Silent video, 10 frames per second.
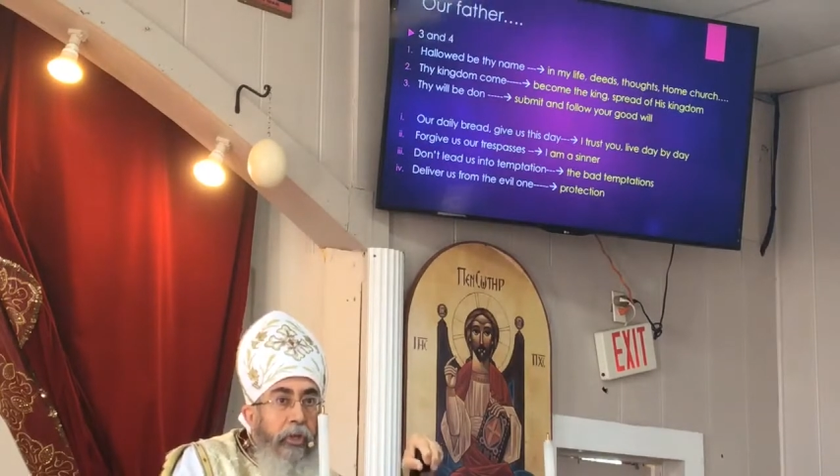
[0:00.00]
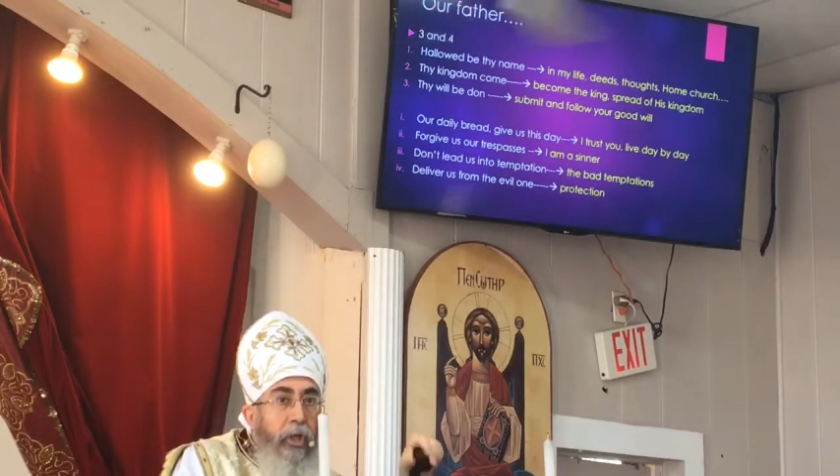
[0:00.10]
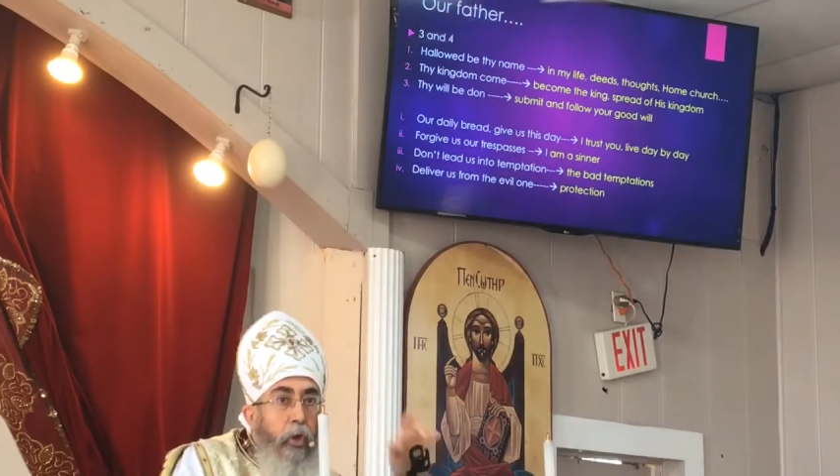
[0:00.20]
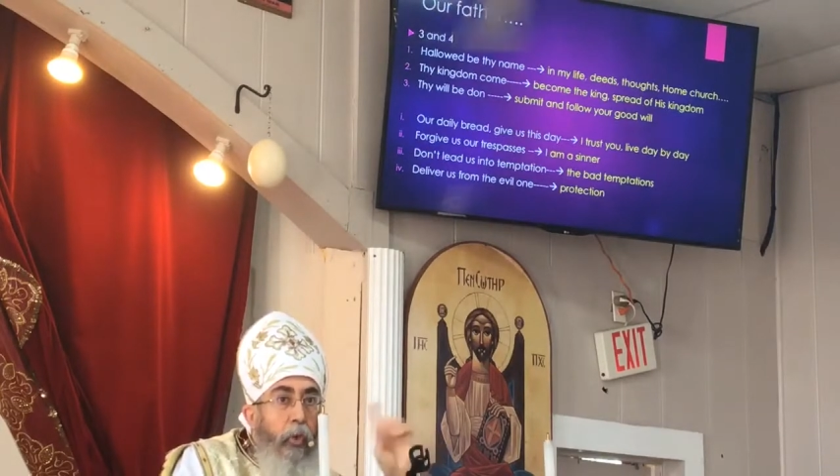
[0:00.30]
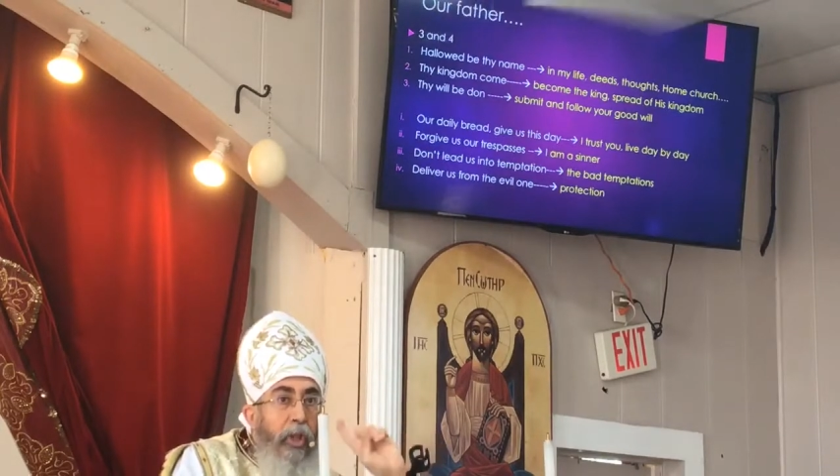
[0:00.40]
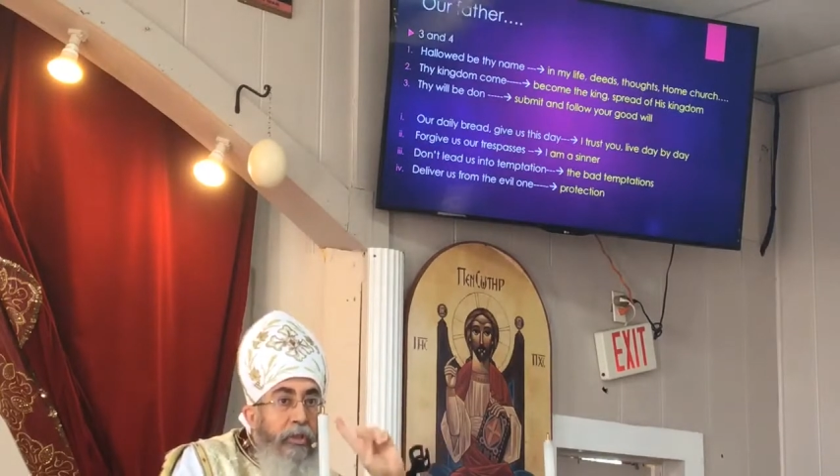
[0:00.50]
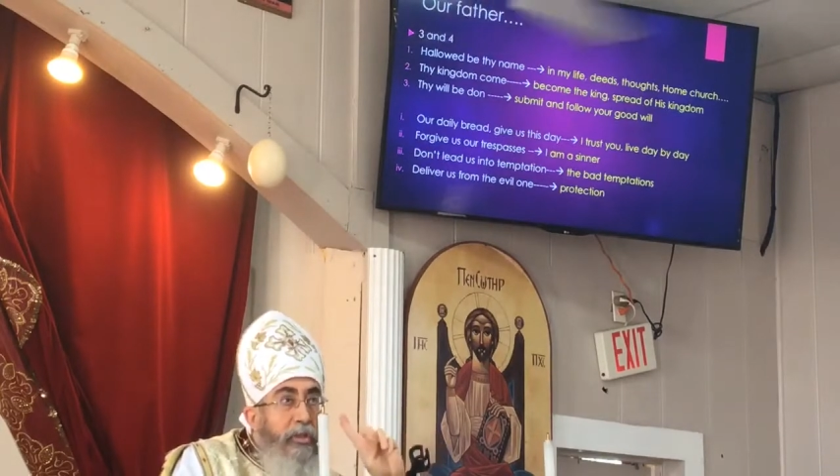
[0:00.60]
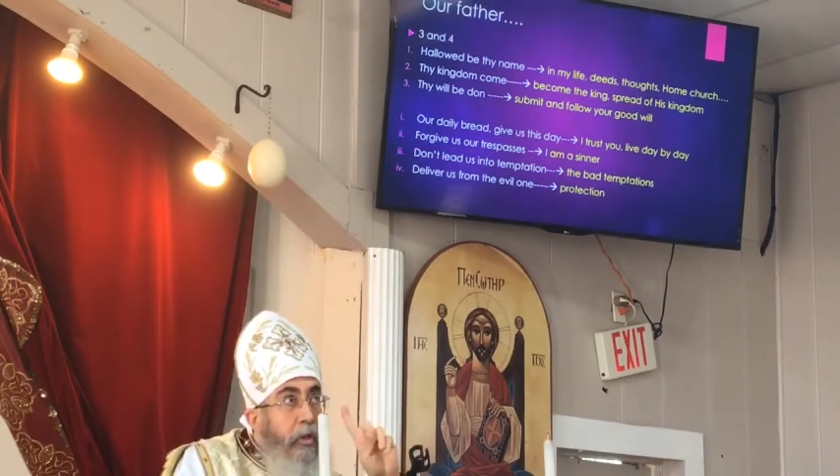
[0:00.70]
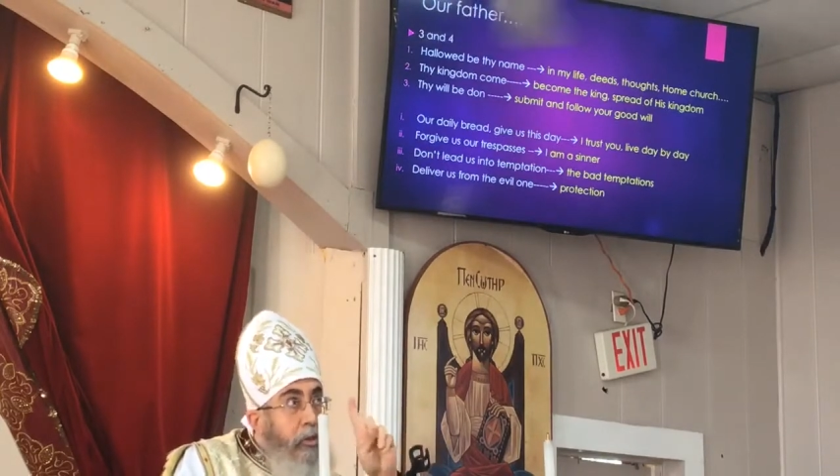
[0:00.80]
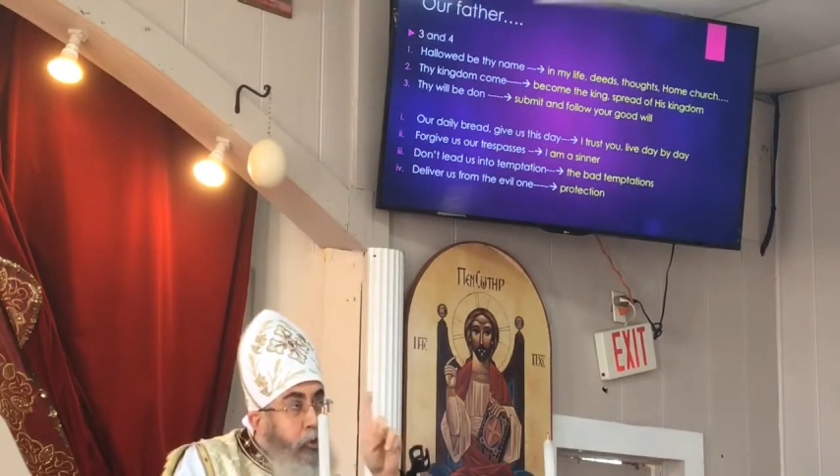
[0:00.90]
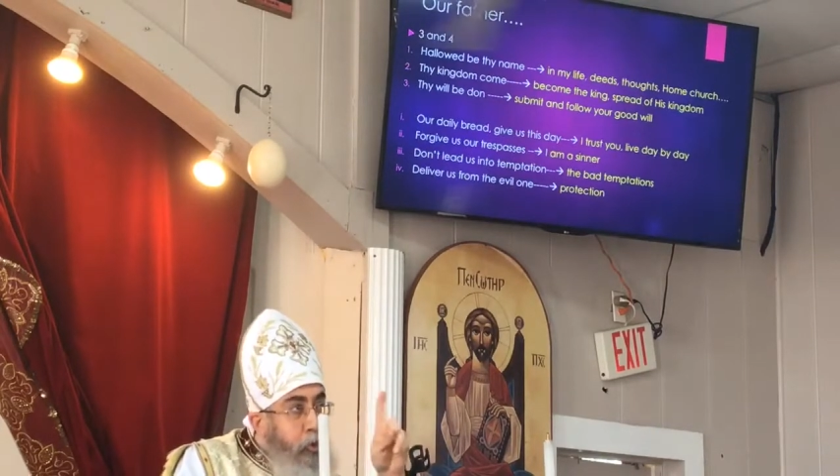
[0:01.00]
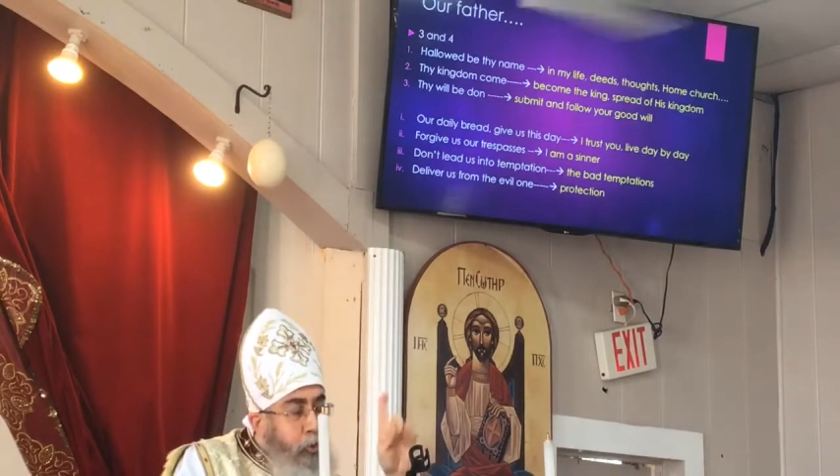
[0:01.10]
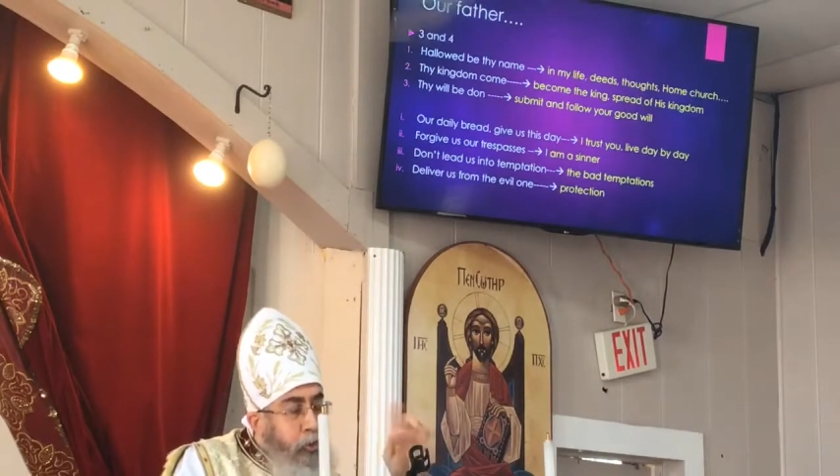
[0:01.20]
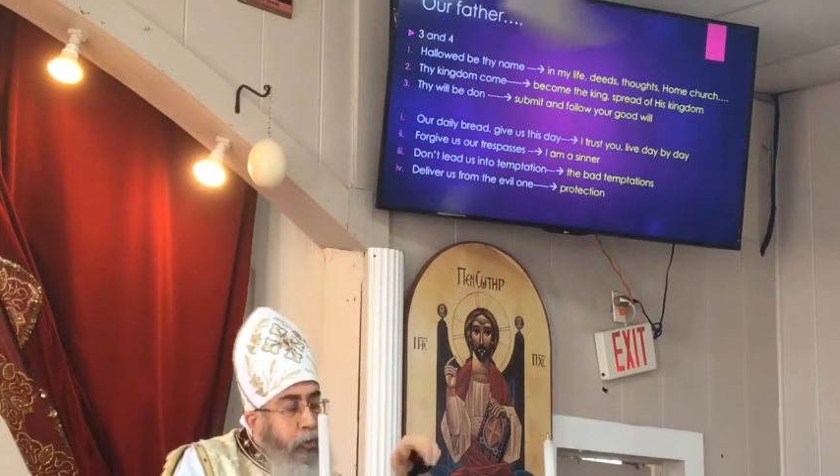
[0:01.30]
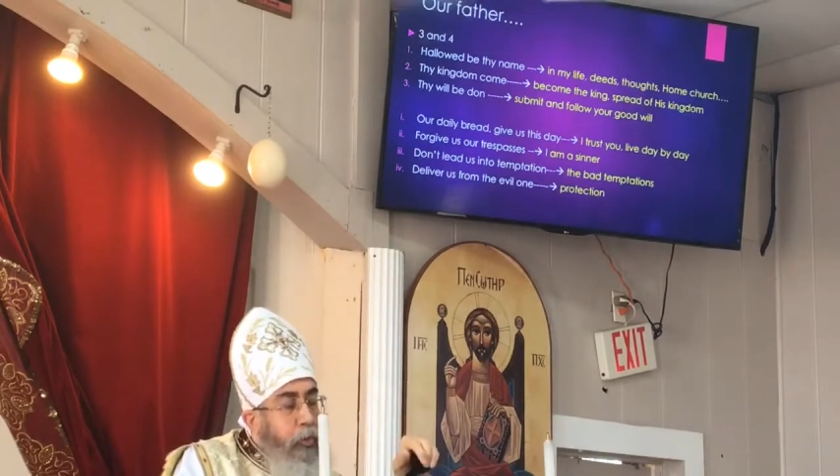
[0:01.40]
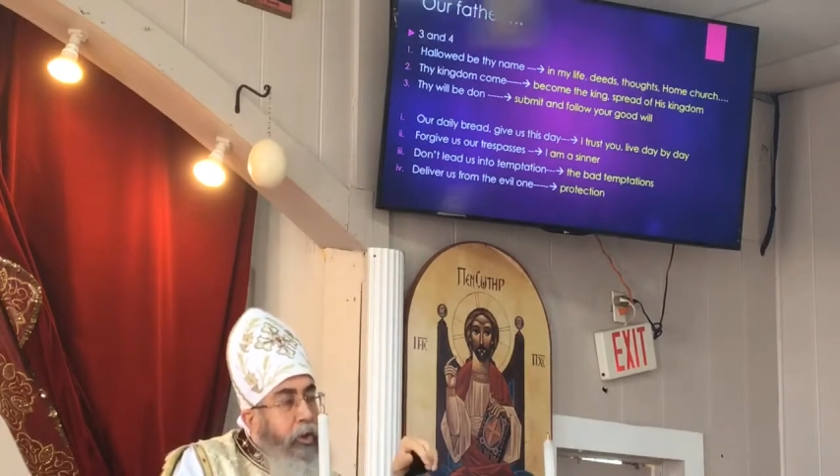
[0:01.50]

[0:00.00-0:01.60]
but I want you,